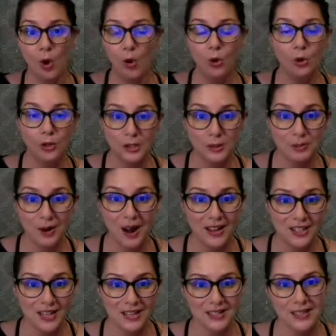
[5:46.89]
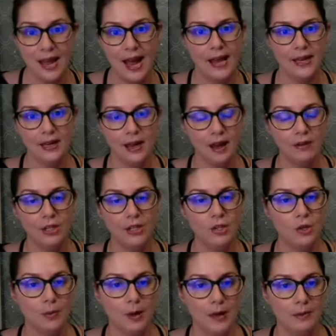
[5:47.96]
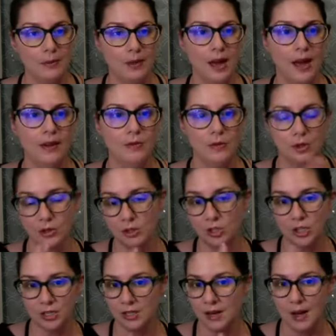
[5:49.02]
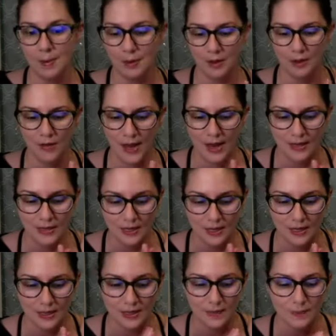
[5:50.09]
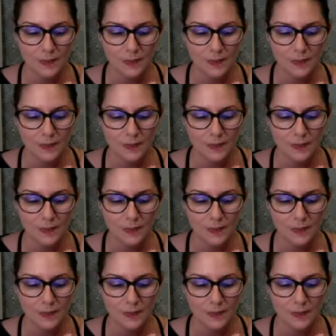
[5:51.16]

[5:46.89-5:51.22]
old projects hanging out in your pipeline. Those just a couple of ideas.